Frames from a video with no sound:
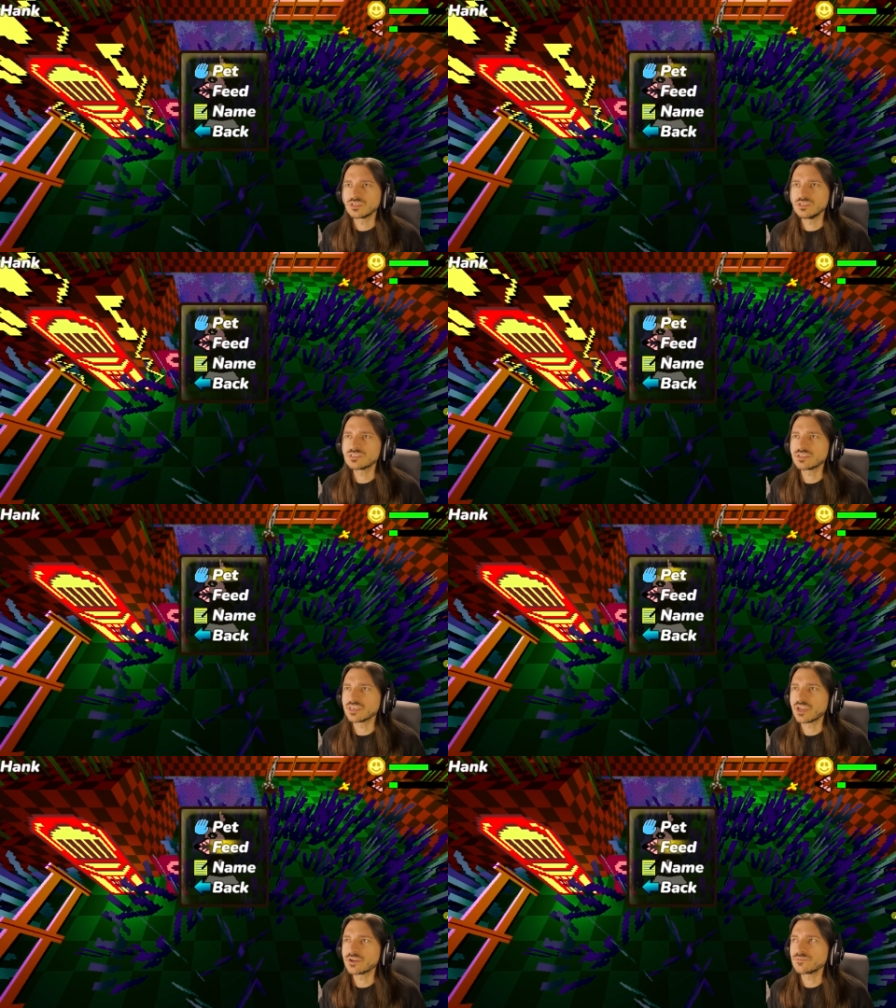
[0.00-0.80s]
Listen,
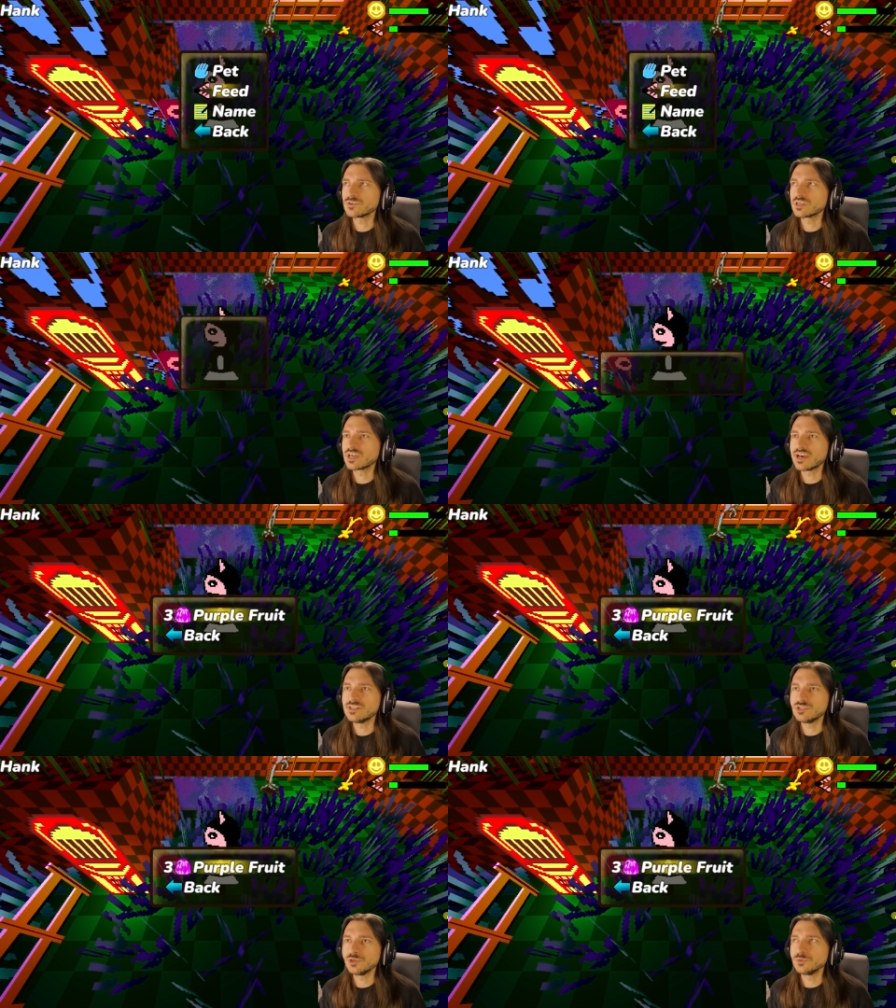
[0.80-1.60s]
caring for a
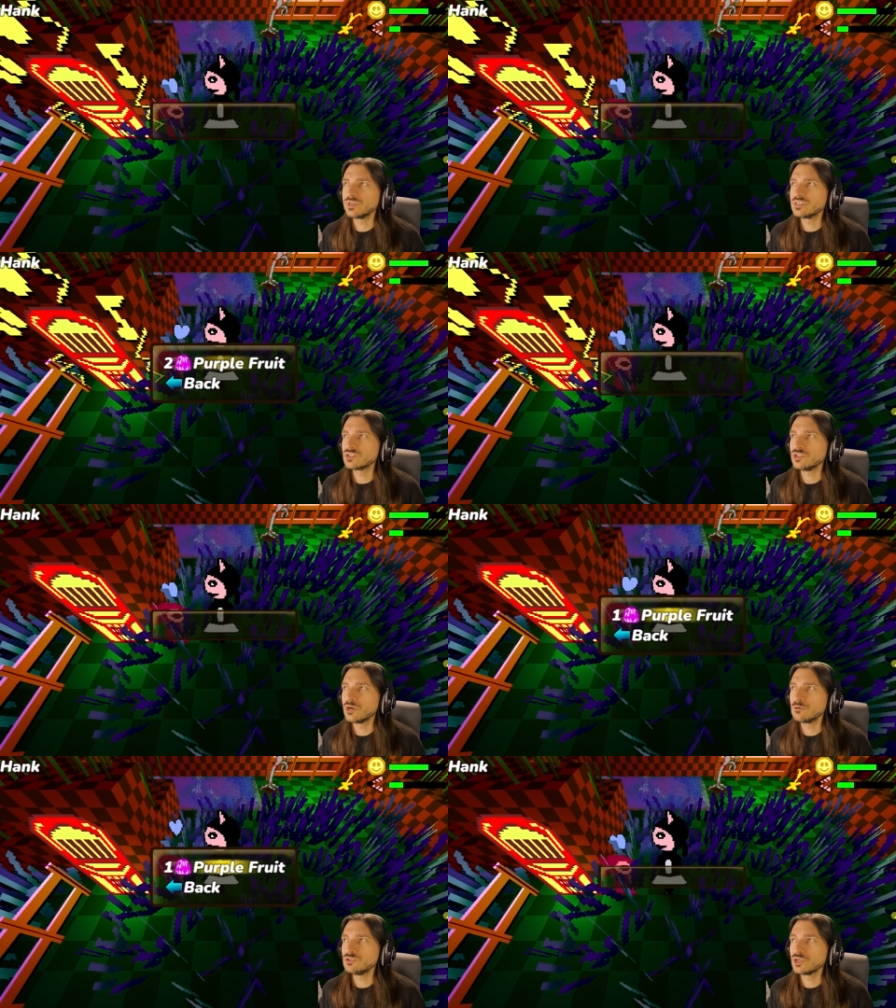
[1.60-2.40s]
kaiju is
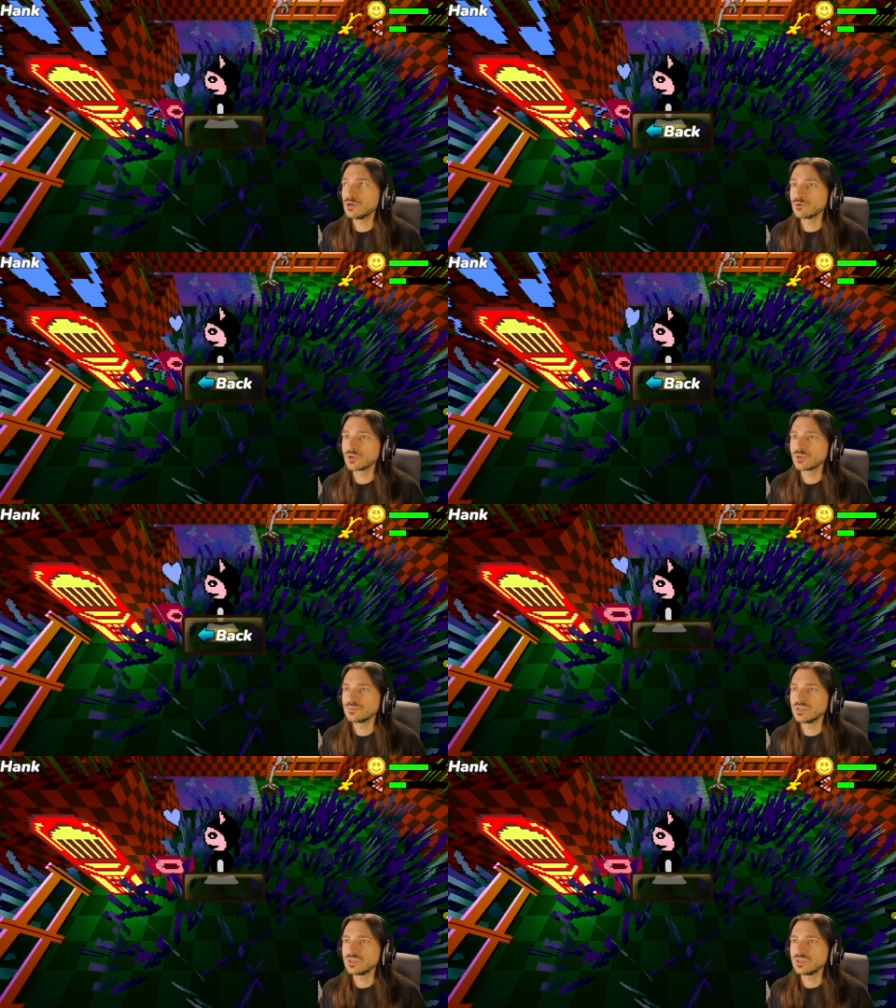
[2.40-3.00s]
no joke.